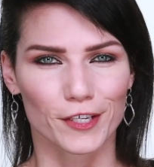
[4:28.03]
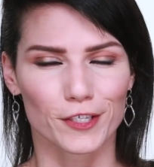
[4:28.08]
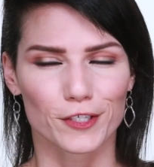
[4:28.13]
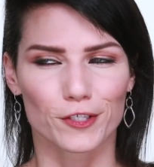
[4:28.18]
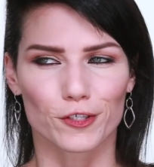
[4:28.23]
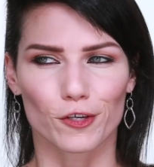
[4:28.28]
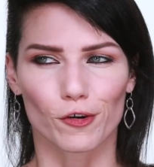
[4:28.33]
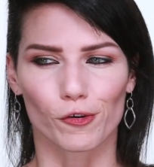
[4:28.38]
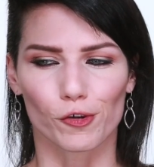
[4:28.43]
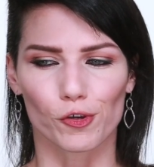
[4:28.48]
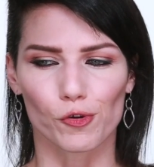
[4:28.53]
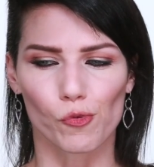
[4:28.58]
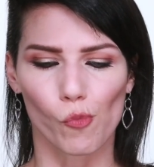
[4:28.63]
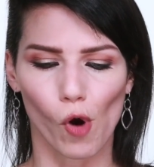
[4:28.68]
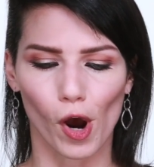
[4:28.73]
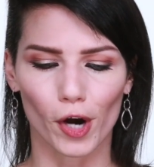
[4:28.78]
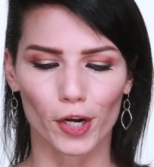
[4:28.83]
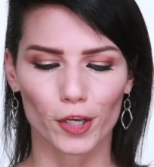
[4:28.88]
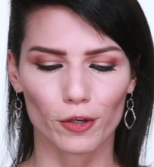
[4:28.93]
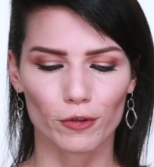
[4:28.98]
So you
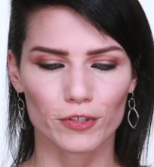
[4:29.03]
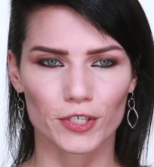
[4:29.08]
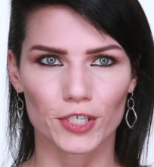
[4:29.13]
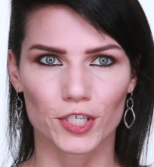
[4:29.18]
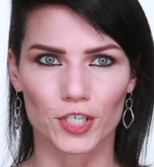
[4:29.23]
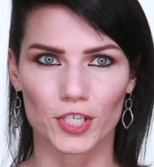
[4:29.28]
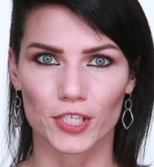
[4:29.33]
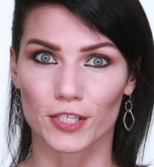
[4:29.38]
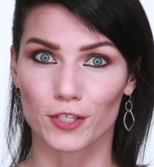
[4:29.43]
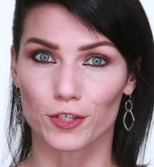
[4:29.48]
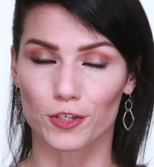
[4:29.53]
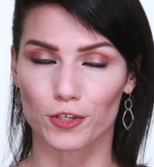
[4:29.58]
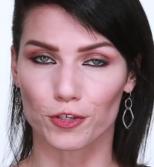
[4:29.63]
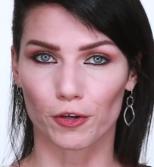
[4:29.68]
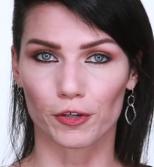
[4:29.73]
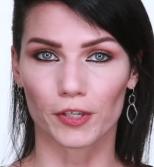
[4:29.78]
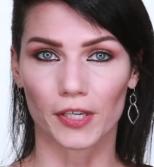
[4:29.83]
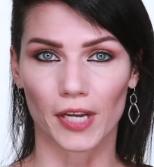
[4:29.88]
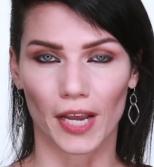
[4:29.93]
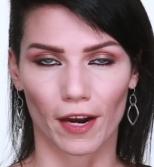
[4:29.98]
want to use it just in
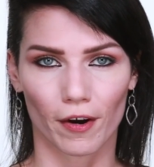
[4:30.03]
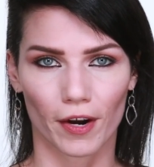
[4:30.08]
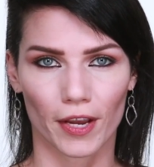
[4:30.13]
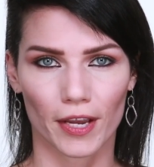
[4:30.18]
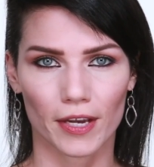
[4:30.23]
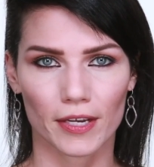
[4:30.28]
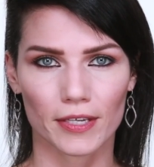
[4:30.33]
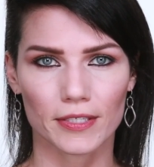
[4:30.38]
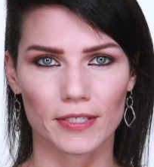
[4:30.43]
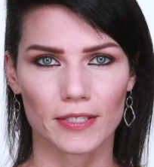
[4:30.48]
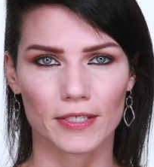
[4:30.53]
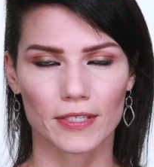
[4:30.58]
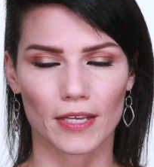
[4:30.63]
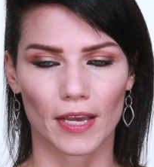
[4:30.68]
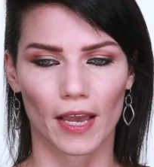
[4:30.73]
certain areas